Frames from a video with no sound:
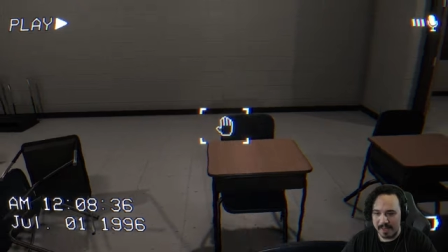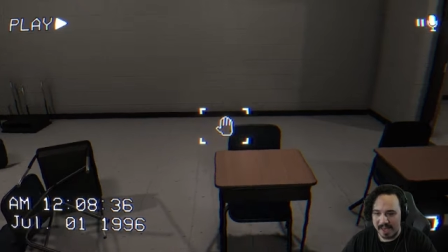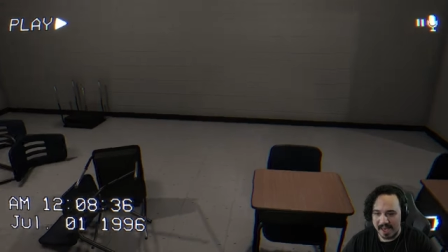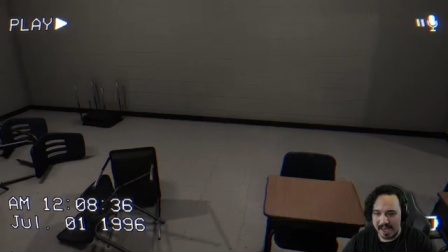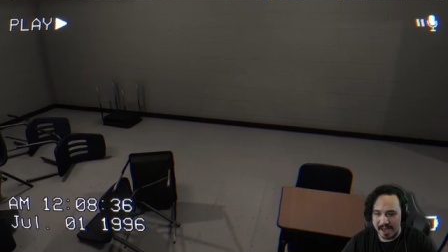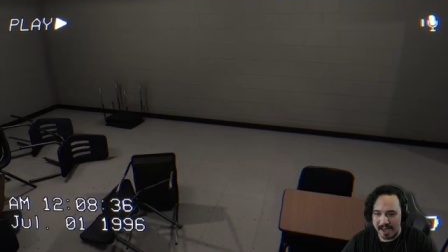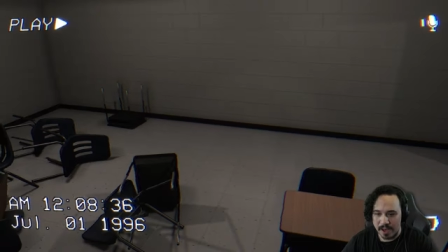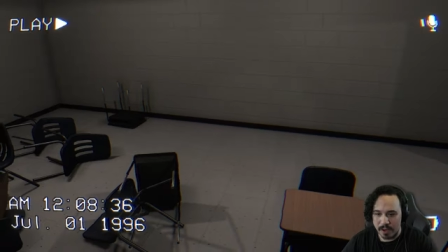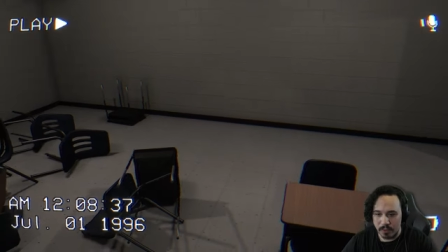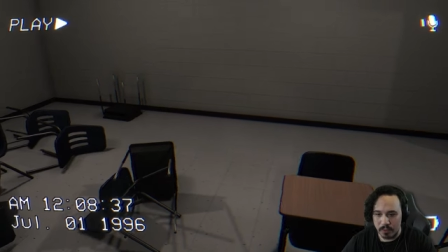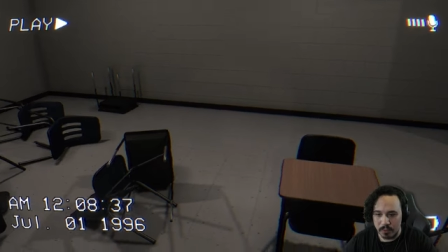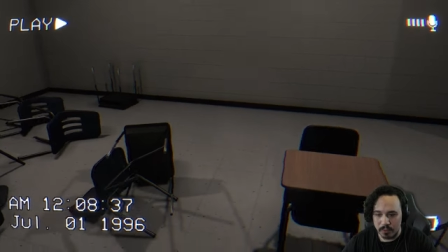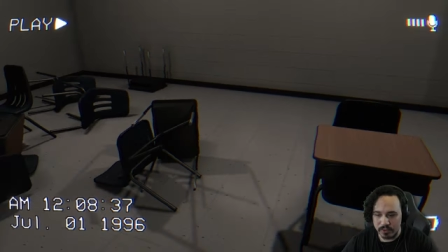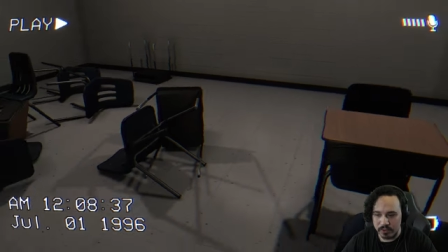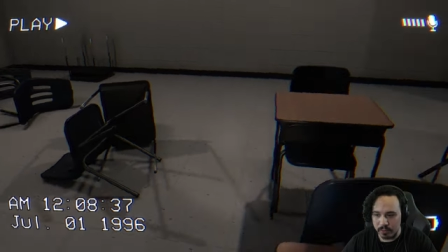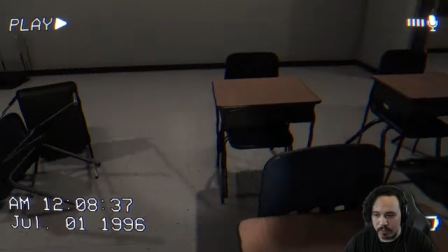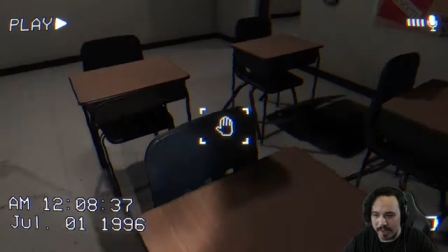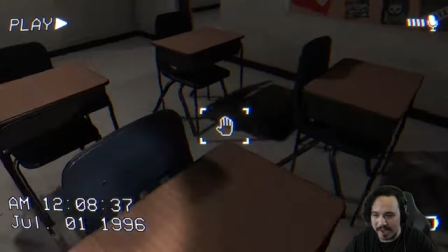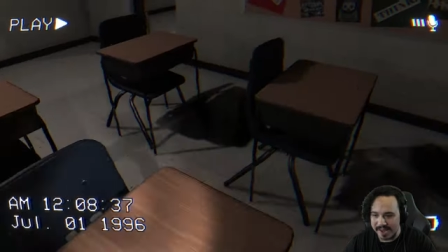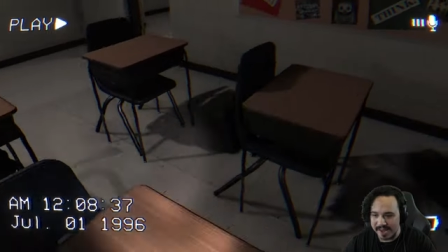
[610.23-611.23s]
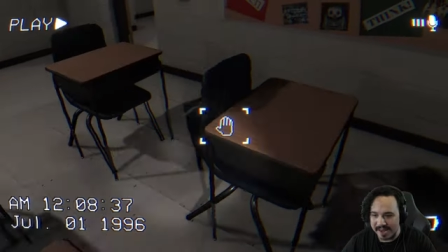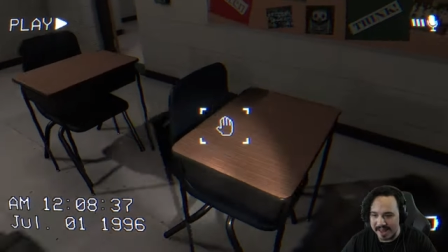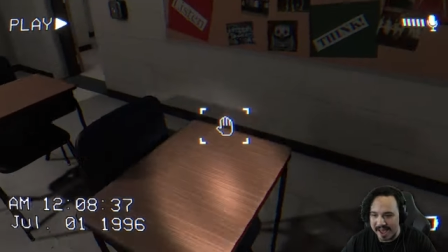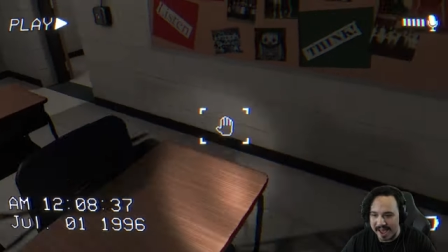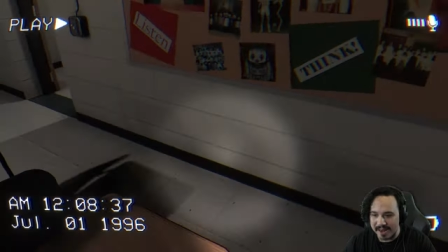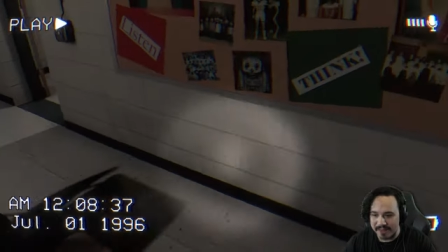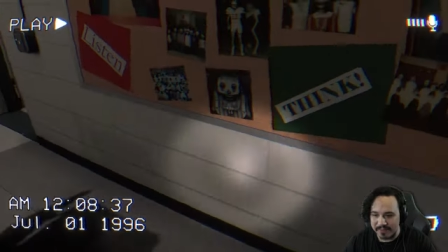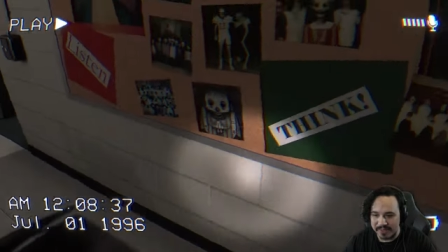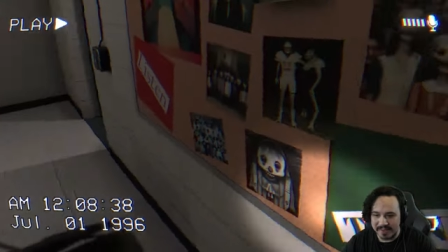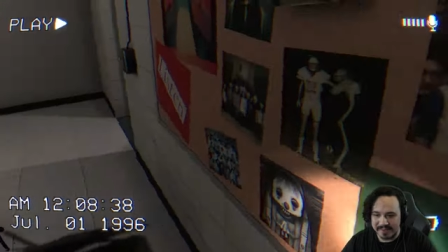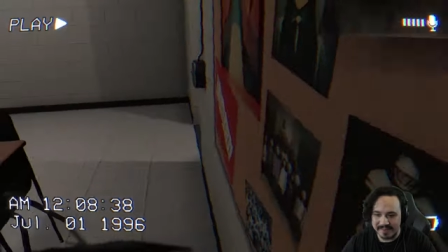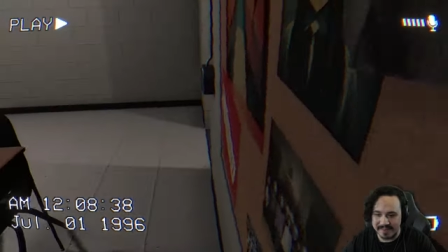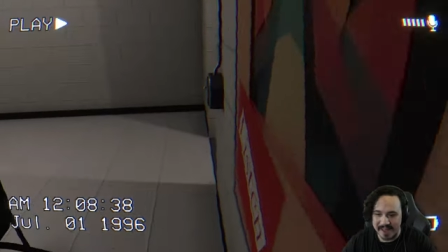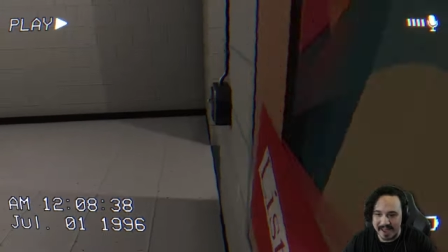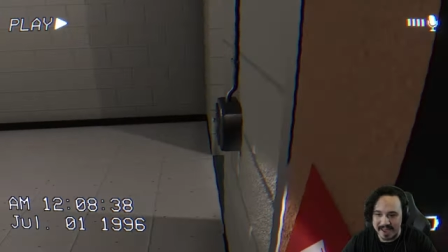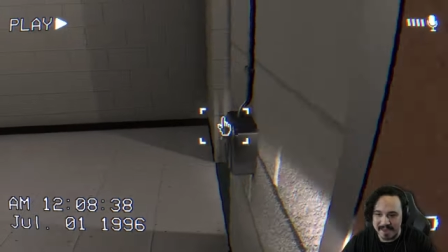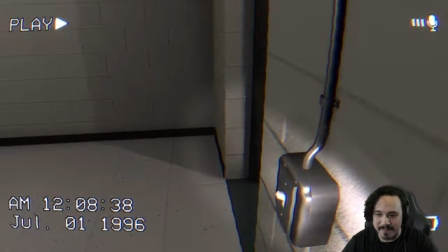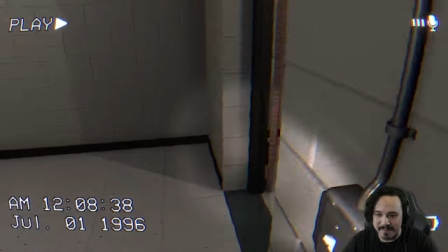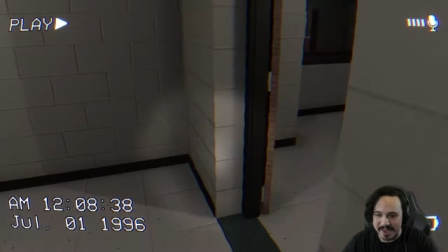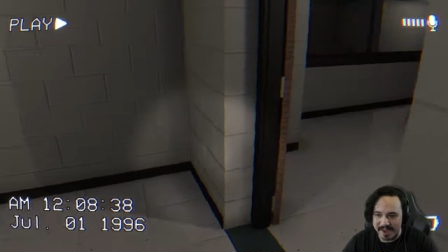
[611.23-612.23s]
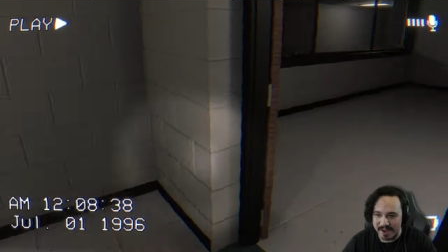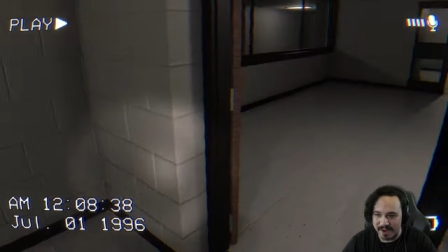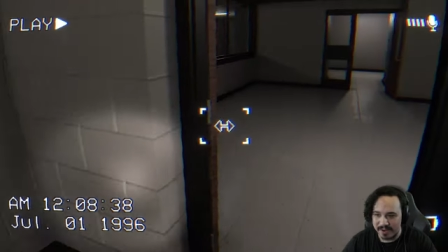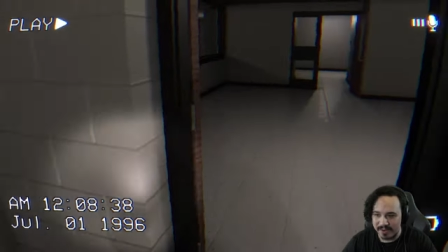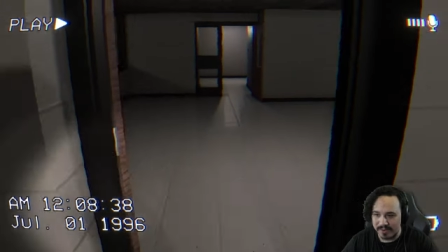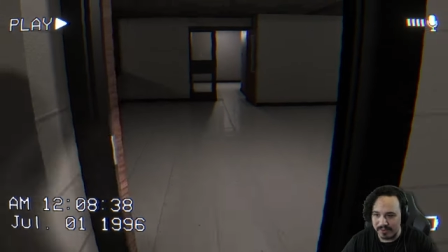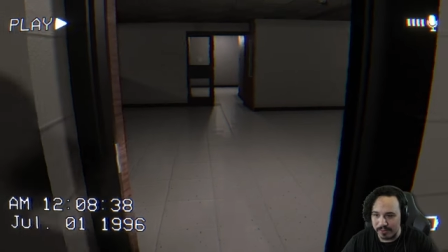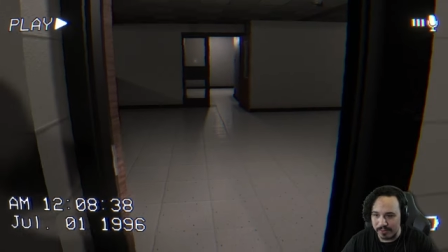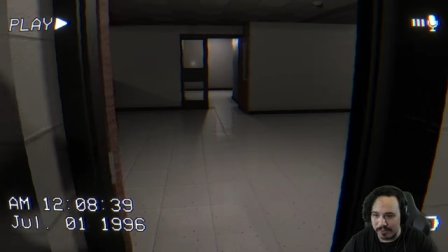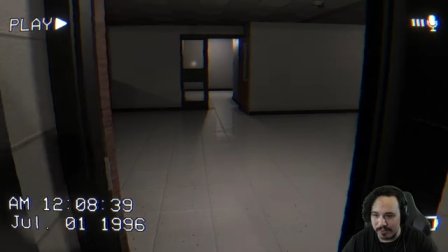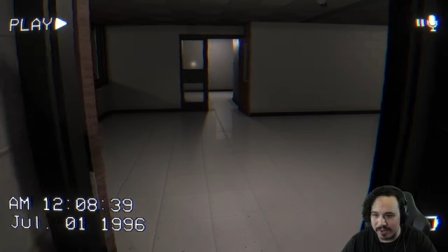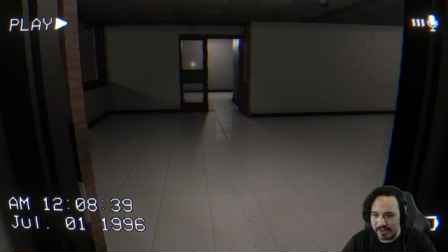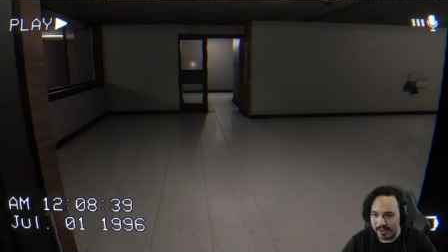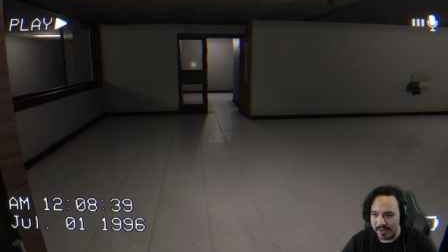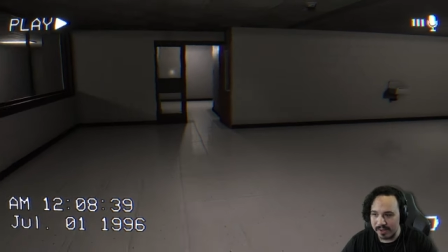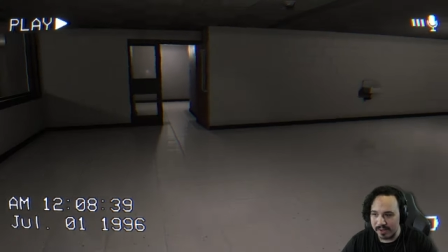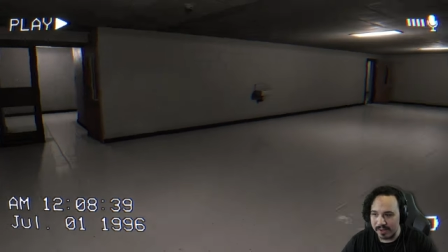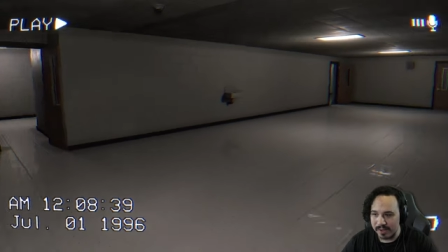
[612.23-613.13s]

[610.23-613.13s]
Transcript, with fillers: How do I get out of this nightmare, dude?